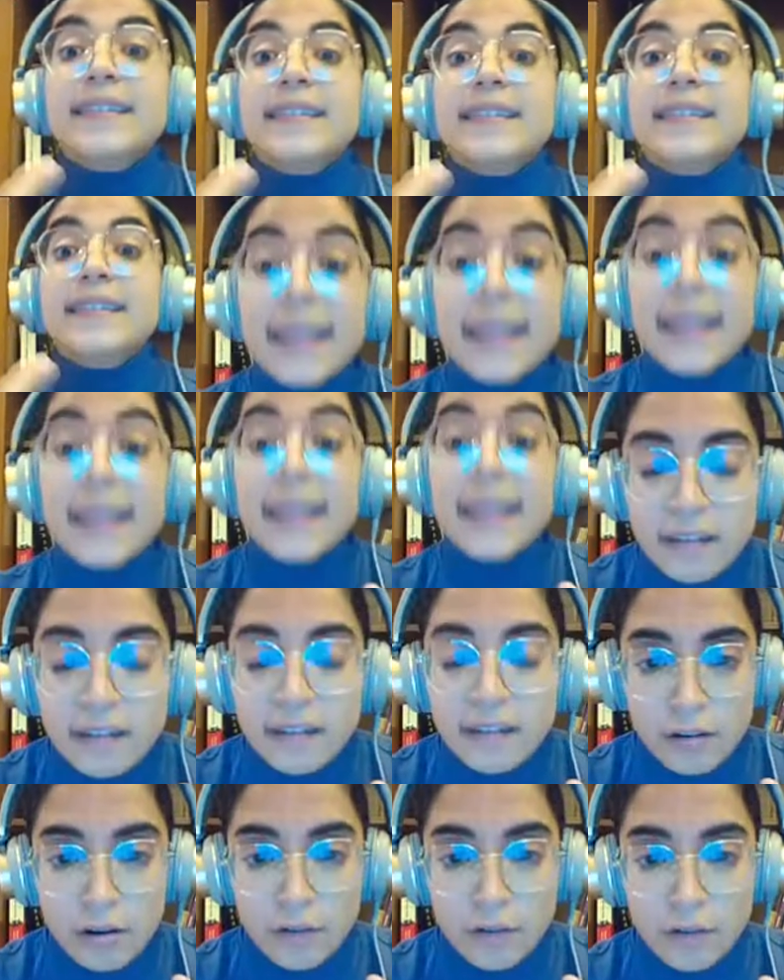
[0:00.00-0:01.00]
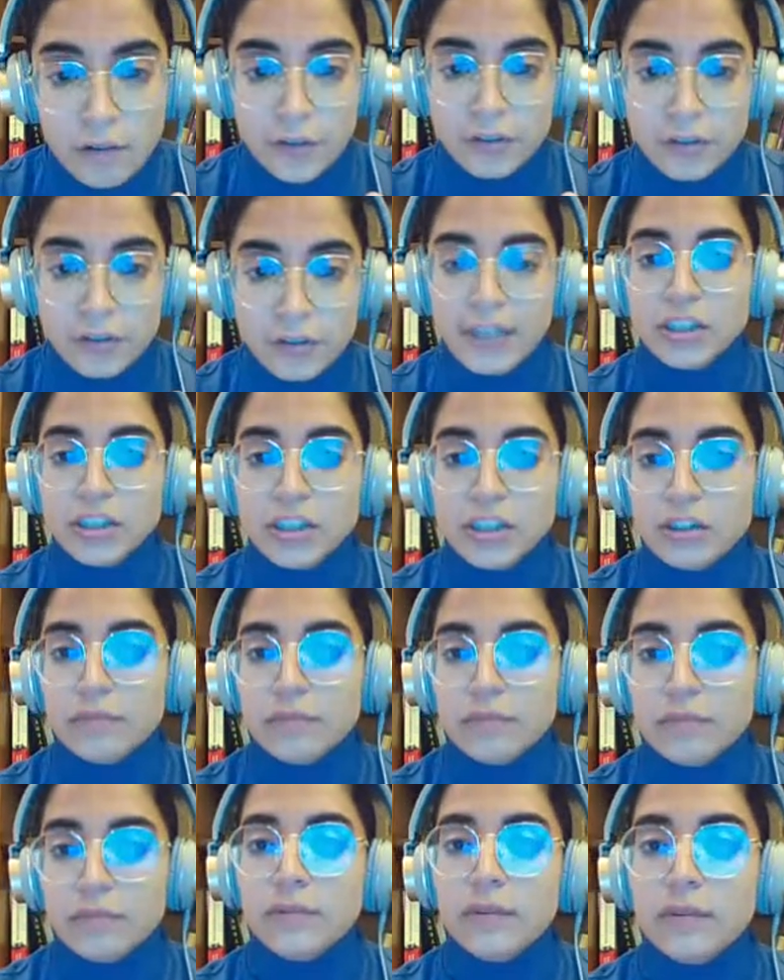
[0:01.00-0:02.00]
the center of
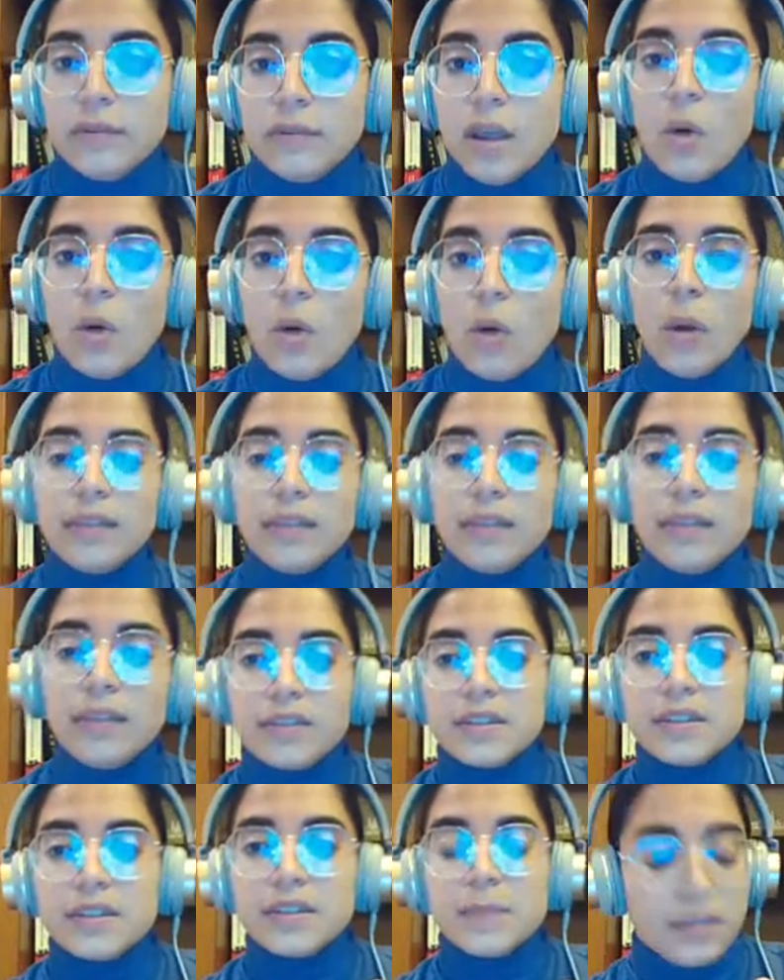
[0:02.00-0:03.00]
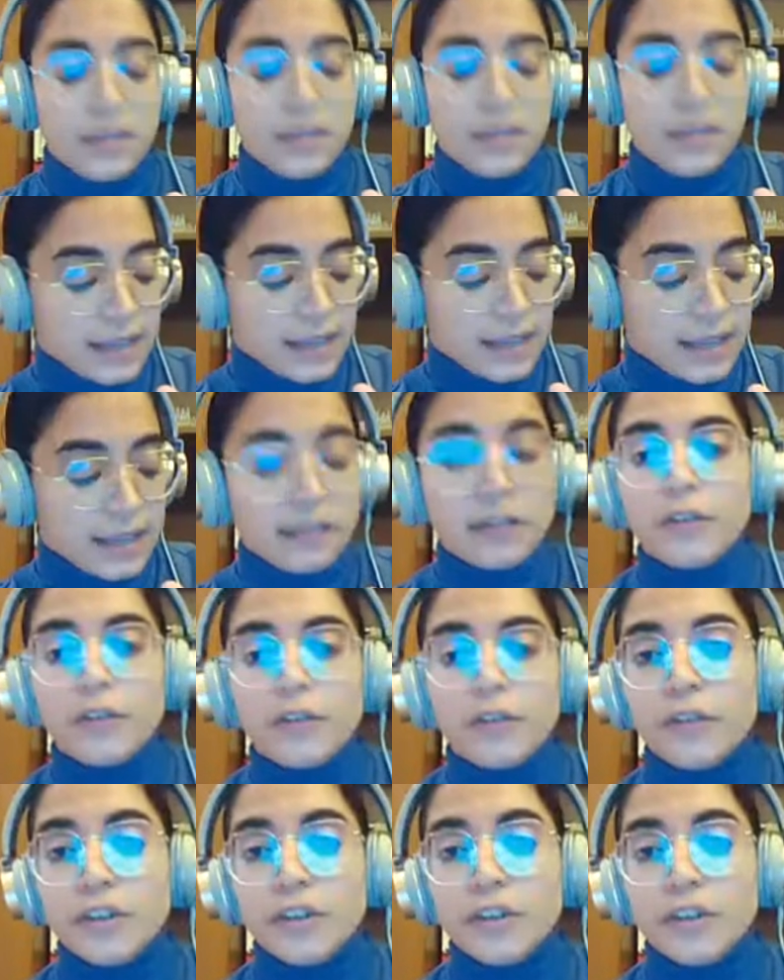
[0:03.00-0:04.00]
rotation, what does this mean? The center
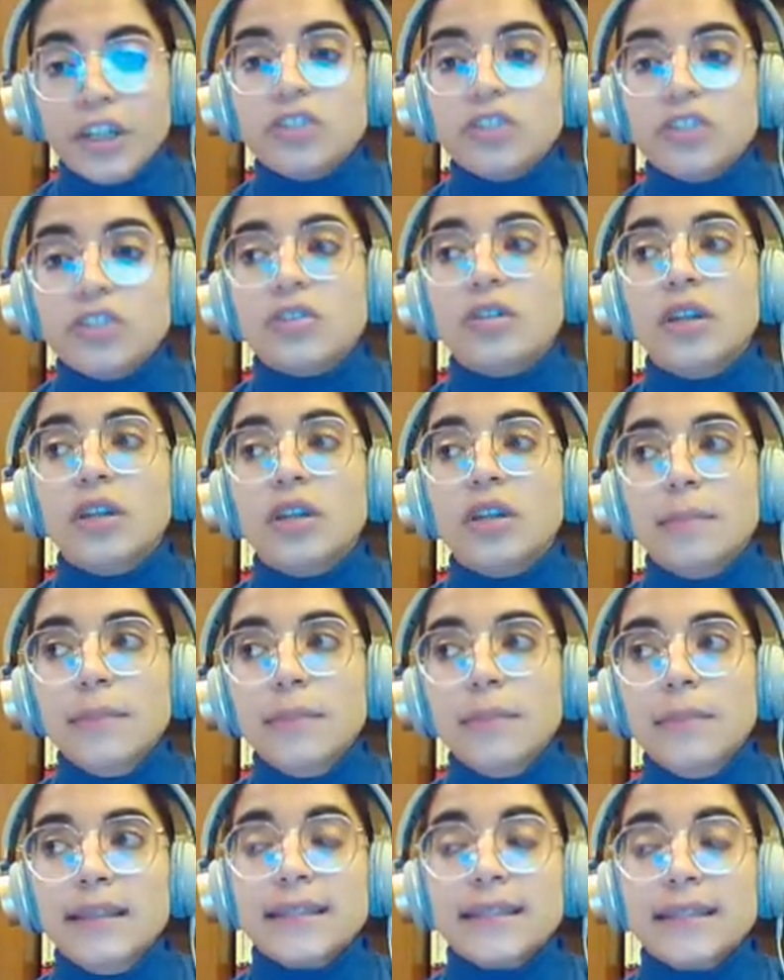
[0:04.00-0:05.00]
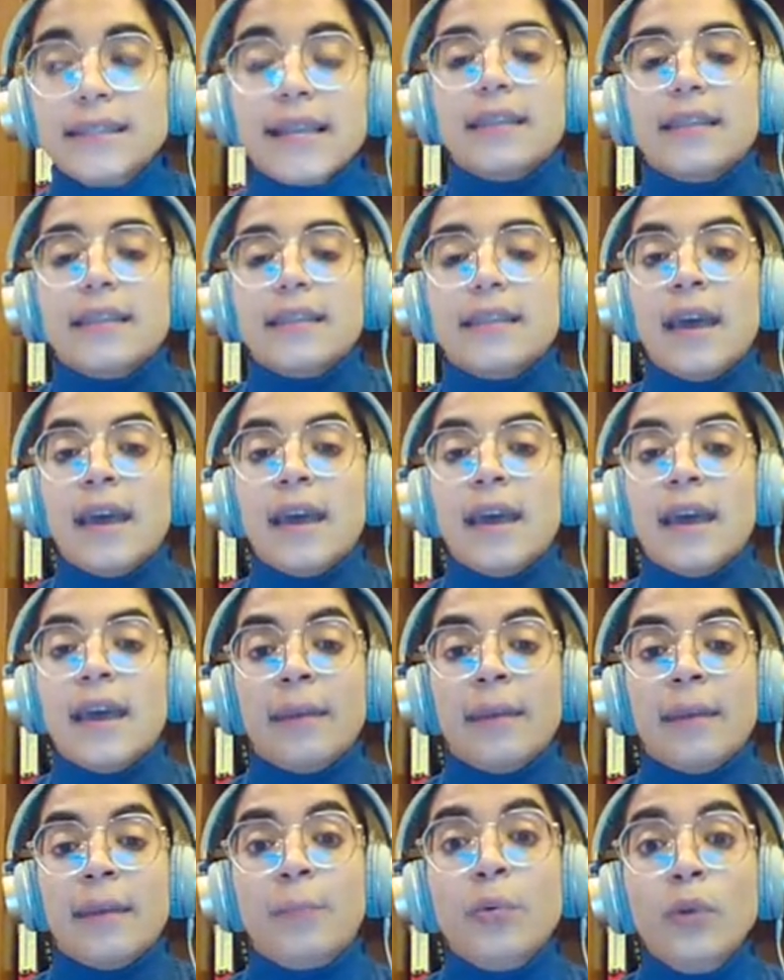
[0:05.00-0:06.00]
of rotation means
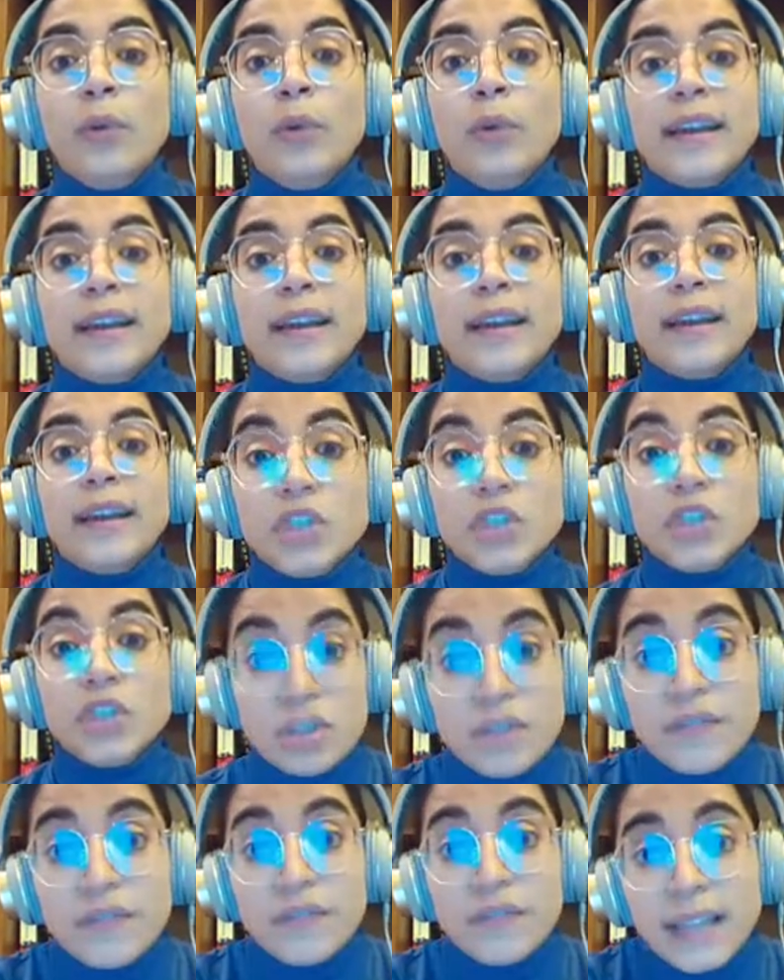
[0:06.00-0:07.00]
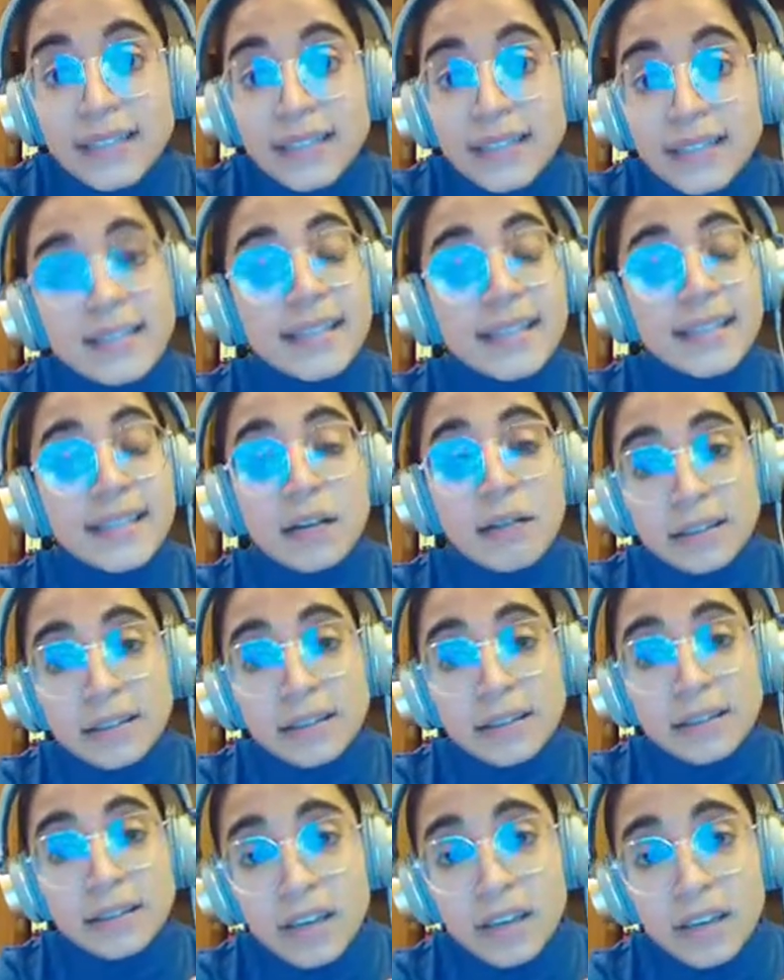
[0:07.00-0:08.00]
that the point at which the velocity is
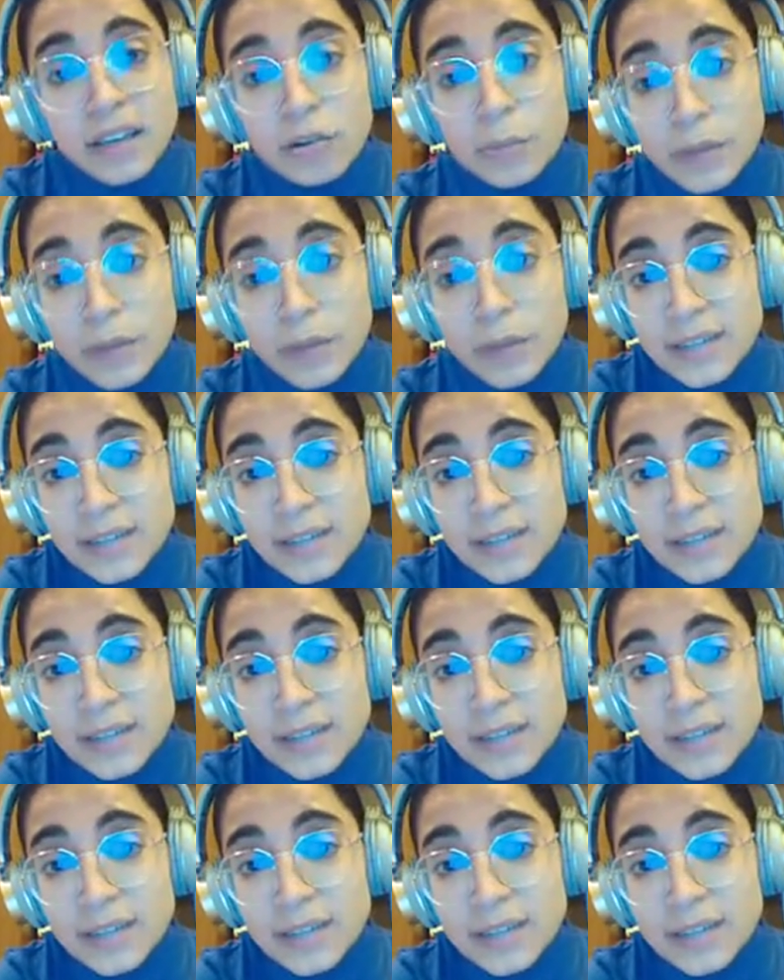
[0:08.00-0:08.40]
equal to 0,